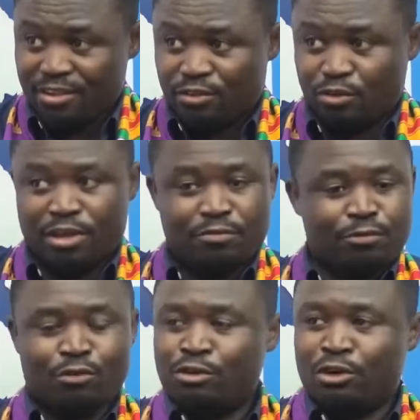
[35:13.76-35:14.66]
So
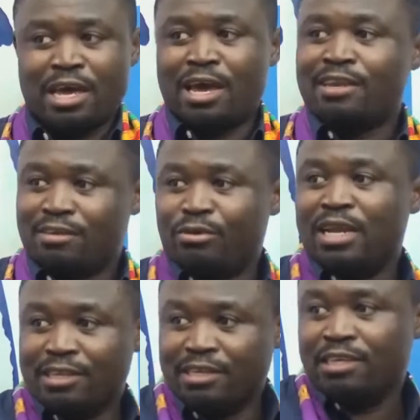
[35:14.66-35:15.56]
therefore, you can't
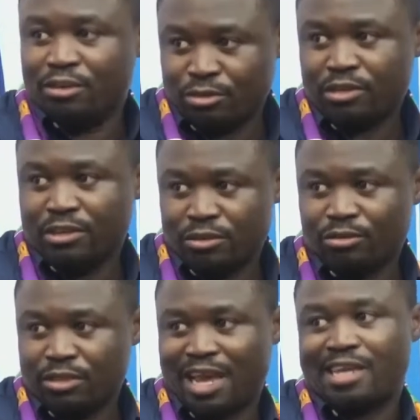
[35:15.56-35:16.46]
really,
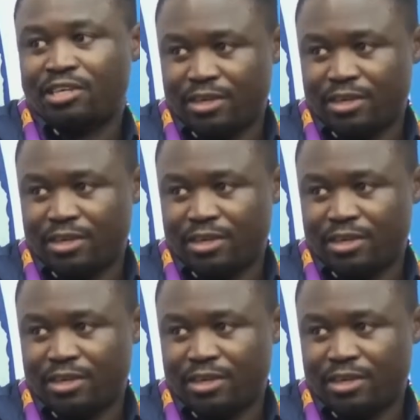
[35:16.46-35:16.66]
touch it.